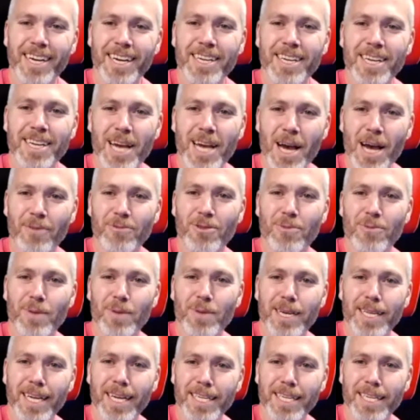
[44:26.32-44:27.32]
have to
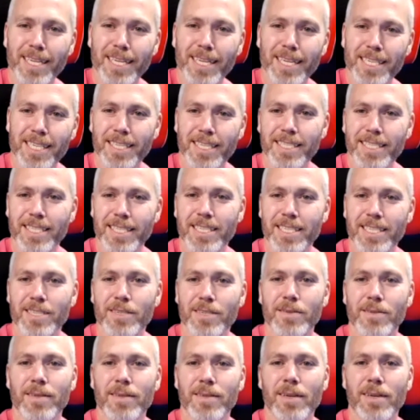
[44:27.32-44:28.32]
be that.
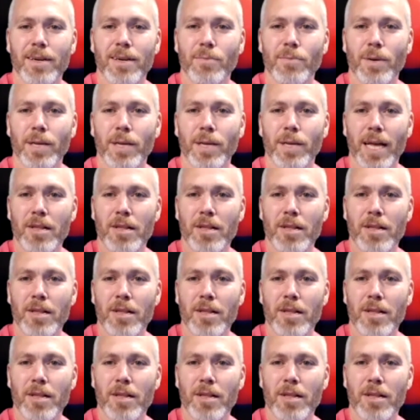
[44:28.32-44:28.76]
But